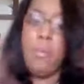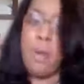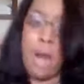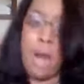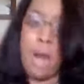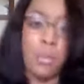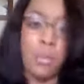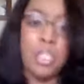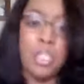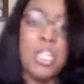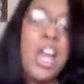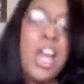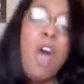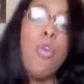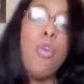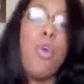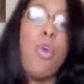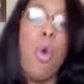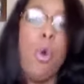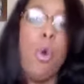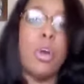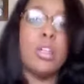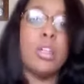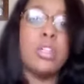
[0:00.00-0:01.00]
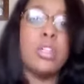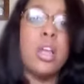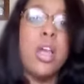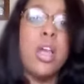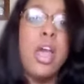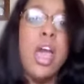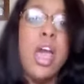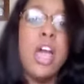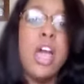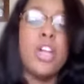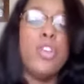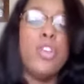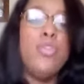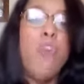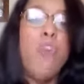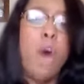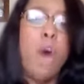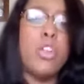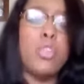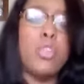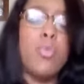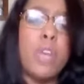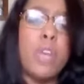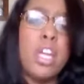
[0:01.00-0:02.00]
But I'm going to stay on course. You
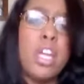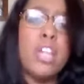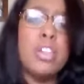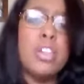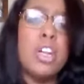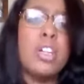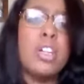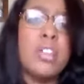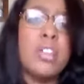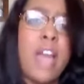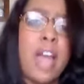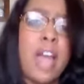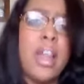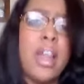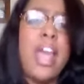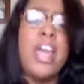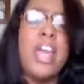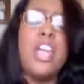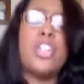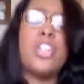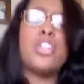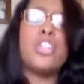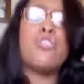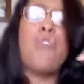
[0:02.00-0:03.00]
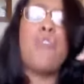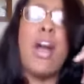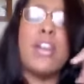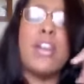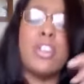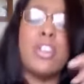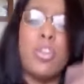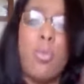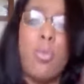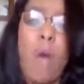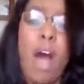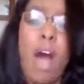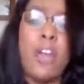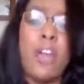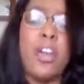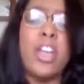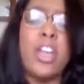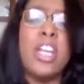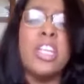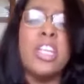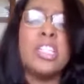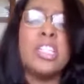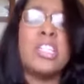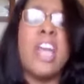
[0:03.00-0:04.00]
notice when he took that, he struck the water and
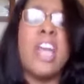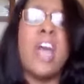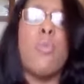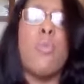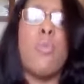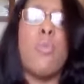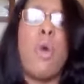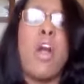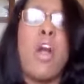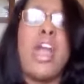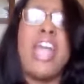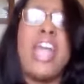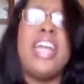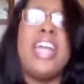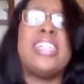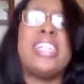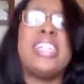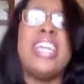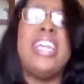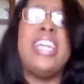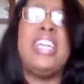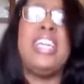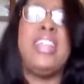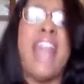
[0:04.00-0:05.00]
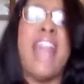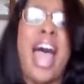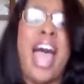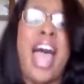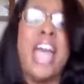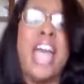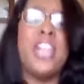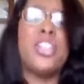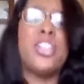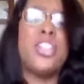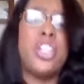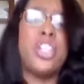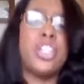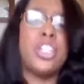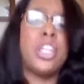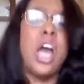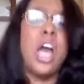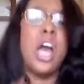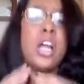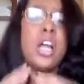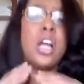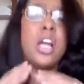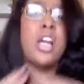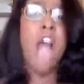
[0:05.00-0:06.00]
he said, Where is Elijah's
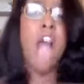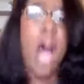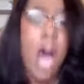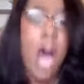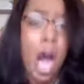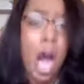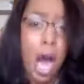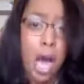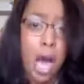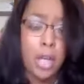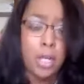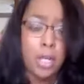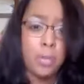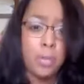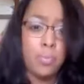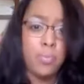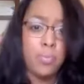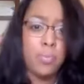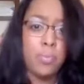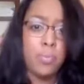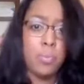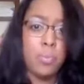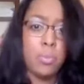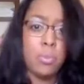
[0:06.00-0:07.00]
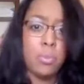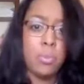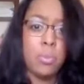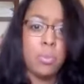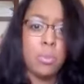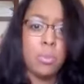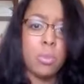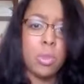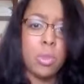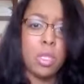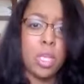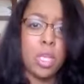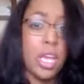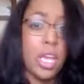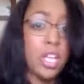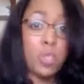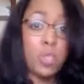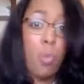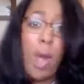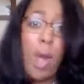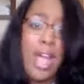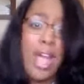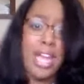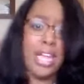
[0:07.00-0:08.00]
God? His
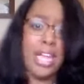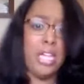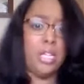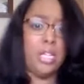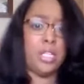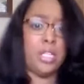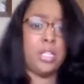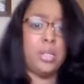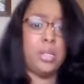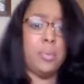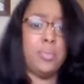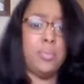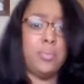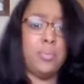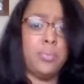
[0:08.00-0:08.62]
ways.